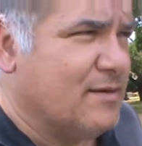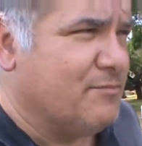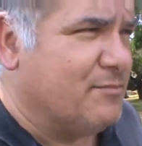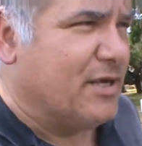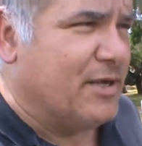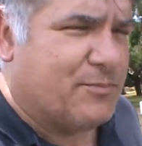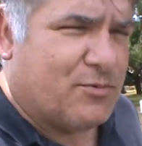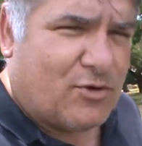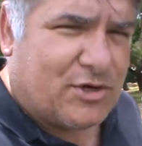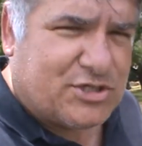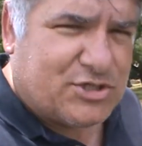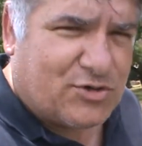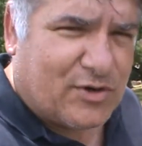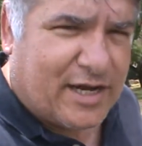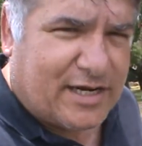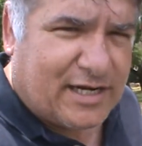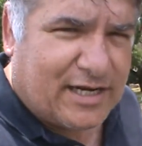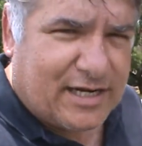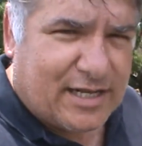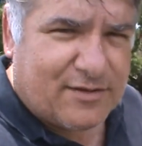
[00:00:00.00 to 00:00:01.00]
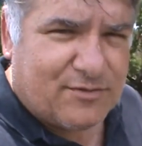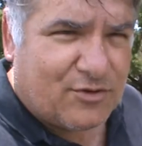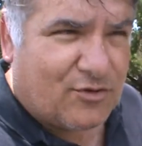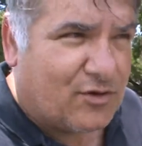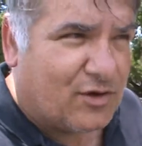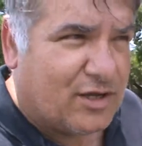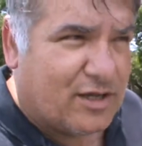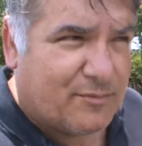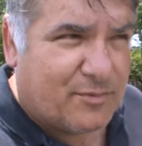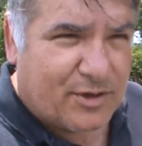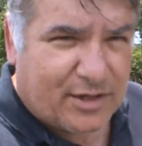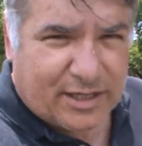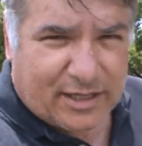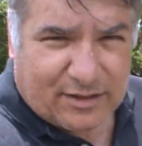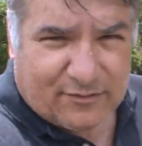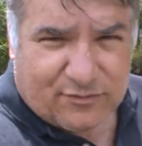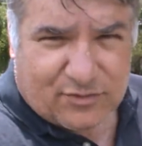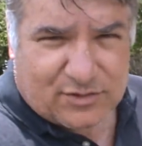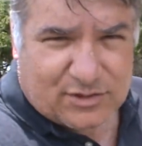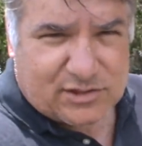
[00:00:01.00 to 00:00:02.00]
People are trading in their liberty
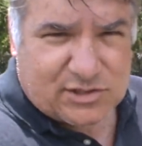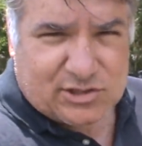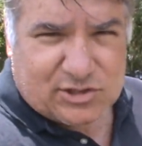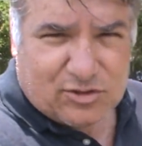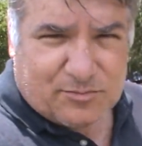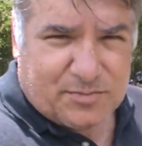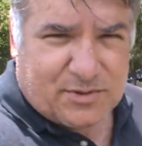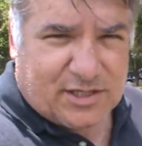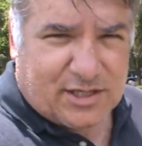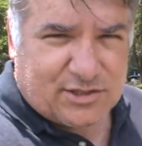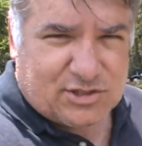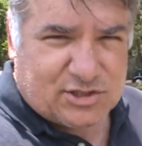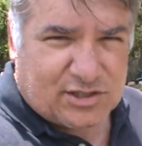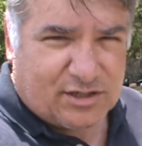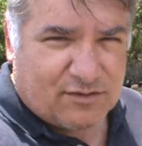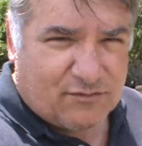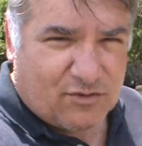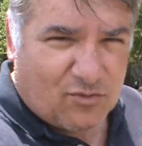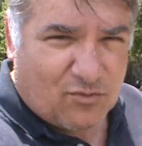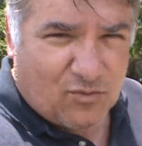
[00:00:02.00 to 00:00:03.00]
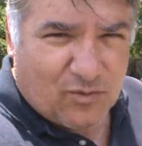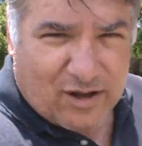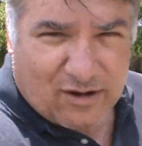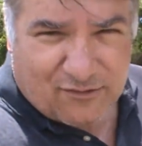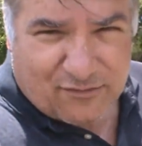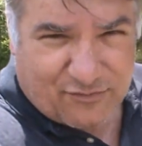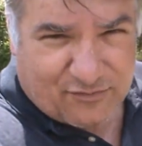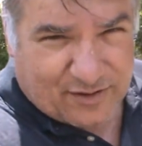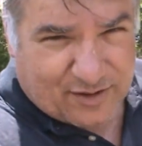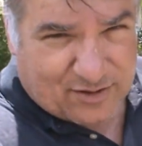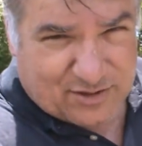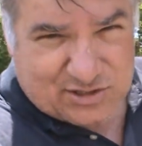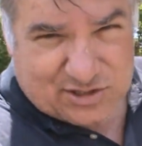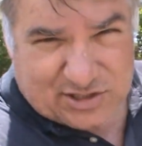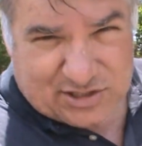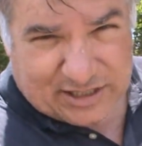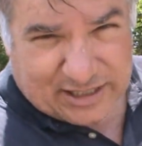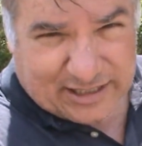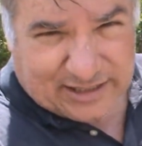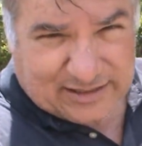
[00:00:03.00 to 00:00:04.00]
for the soup kitchen of the welfare
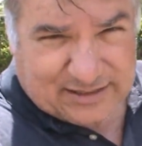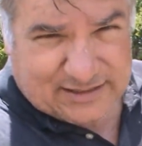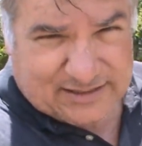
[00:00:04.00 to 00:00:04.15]
state.